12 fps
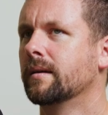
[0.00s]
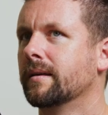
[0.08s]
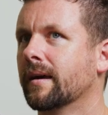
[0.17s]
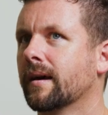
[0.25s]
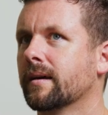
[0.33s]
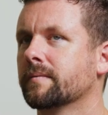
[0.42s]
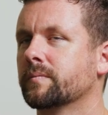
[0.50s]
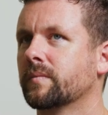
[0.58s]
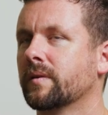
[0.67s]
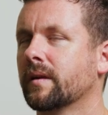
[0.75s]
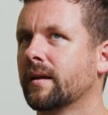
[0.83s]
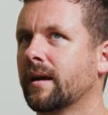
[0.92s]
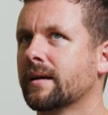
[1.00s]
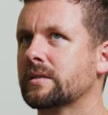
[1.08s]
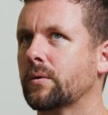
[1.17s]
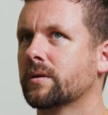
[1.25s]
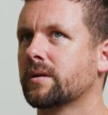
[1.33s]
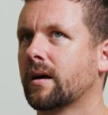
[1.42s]
Yeah. And as
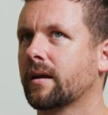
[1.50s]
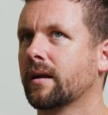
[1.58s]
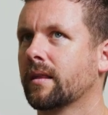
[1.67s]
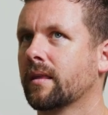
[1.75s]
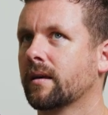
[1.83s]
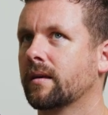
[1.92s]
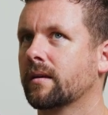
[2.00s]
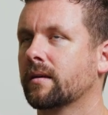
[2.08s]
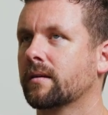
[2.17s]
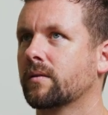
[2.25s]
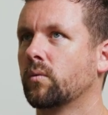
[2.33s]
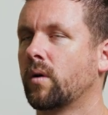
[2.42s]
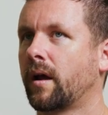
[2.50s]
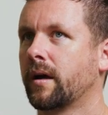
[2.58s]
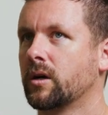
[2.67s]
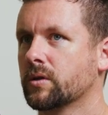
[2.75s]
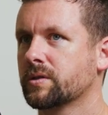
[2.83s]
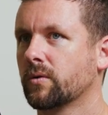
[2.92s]
you were talking, I think what I
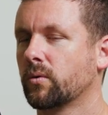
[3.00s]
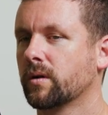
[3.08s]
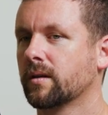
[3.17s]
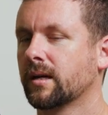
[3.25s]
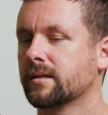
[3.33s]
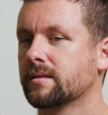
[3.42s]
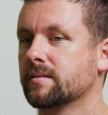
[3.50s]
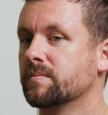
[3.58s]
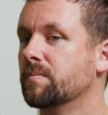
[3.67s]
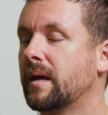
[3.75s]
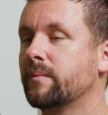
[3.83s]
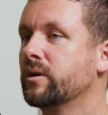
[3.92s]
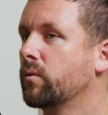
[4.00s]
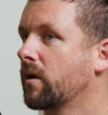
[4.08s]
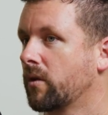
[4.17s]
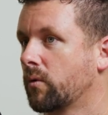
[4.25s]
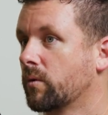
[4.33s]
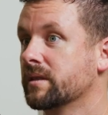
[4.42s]
also realized is maybe one
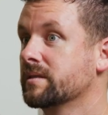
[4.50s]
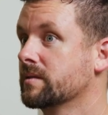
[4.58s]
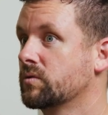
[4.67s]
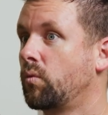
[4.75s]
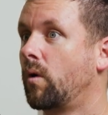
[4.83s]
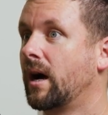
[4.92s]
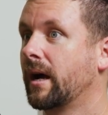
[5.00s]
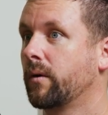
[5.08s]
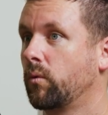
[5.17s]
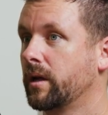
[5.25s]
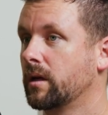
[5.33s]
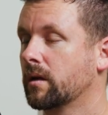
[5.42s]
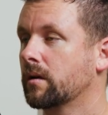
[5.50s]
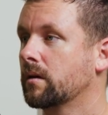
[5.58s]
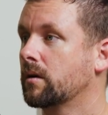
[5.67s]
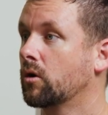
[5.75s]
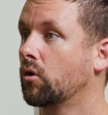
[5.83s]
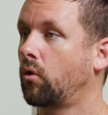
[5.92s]
of the reasons why we
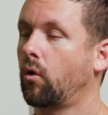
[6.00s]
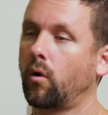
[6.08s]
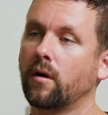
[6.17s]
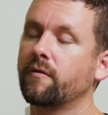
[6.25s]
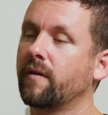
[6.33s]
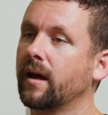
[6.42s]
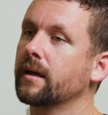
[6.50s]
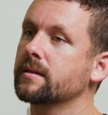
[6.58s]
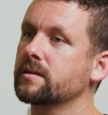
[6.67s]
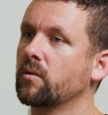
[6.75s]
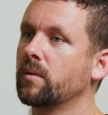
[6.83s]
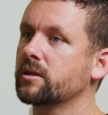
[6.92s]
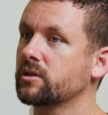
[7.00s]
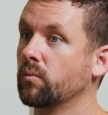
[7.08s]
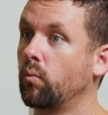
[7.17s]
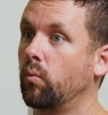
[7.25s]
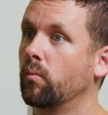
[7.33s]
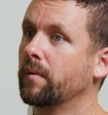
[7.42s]
glorify it so much
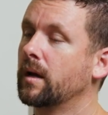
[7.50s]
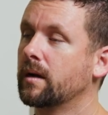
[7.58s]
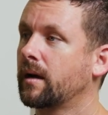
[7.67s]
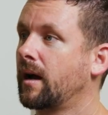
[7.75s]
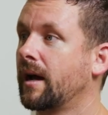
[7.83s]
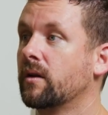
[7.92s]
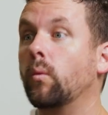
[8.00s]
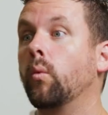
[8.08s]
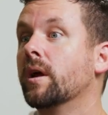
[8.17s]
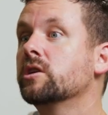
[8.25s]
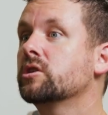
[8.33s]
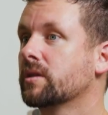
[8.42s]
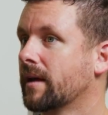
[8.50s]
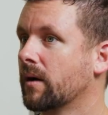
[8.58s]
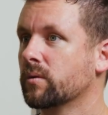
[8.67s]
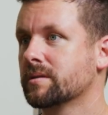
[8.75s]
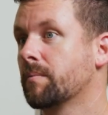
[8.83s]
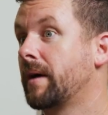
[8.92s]
and kind of wish
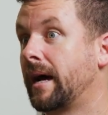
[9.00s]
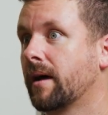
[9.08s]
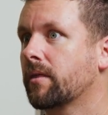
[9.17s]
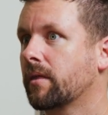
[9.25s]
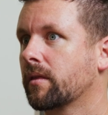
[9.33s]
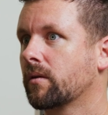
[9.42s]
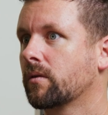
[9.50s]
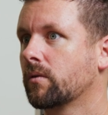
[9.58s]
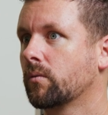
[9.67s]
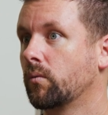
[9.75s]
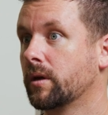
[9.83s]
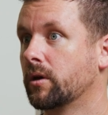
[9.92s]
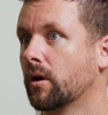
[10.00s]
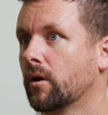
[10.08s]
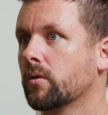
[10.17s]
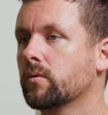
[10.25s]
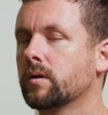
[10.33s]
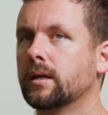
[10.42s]
that was a path we
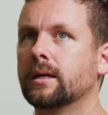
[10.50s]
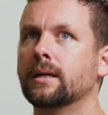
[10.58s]
go,